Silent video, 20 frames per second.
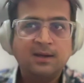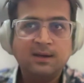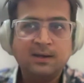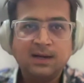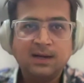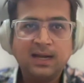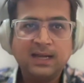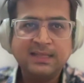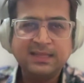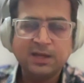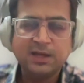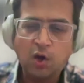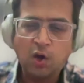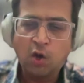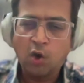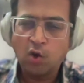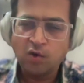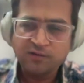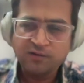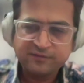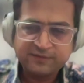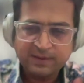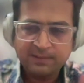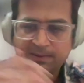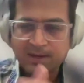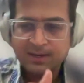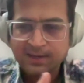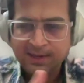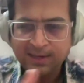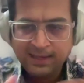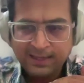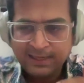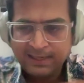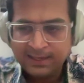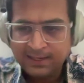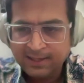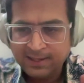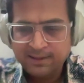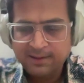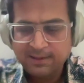I think all of them are
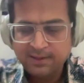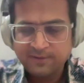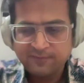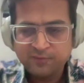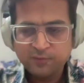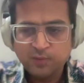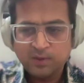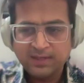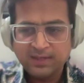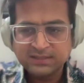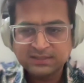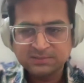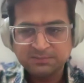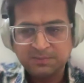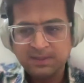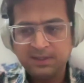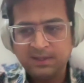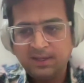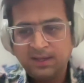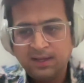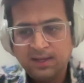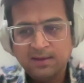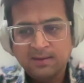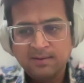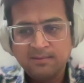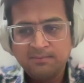needed, if you ask me.